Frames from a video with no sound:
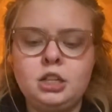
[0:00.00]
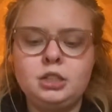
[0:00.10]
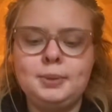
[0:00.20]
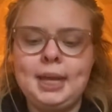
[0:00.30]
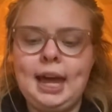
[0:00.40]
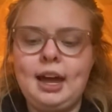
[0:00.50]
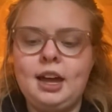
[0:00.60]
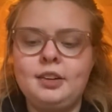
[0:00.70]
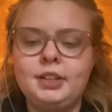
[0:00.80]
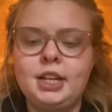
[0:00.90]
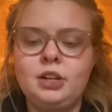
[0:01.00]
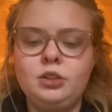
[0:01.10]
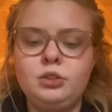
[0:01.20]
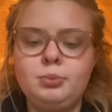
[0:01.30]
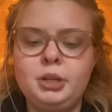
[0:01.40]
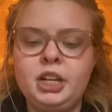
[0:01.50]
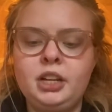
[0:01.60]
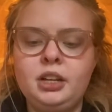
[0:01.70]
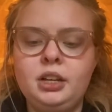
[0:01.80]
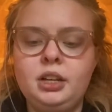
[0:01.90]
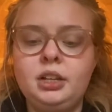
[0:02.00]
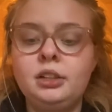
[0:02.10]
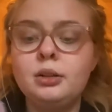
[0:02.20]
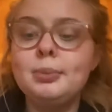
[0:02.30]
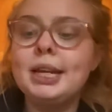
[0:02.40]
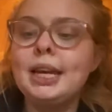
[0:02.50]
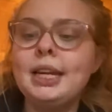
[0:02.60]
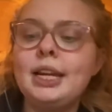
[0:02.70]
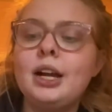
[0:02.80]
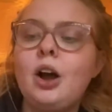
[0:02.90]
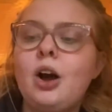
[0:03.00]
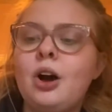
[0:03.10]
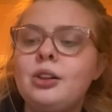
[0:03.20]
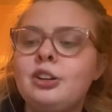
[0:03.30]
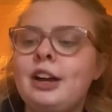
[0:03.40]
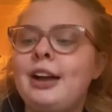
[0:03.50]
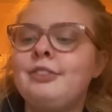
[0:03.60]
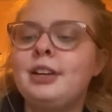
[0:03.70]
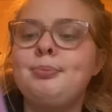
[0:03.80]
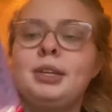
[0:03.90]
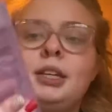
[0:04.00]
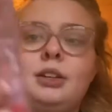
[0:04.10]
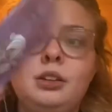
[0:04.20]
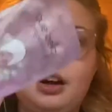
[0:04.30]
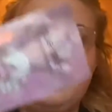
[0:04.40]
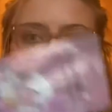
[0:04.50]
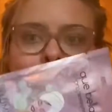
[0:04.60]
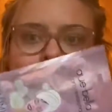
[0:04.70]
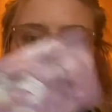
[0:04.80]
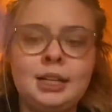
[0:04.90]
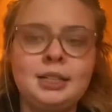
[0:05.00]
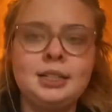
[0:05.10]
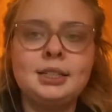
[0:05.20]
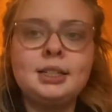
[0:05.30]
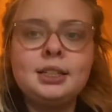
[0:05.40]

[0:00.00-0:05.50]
So we have an illumi illuminating holographic peel-off mask,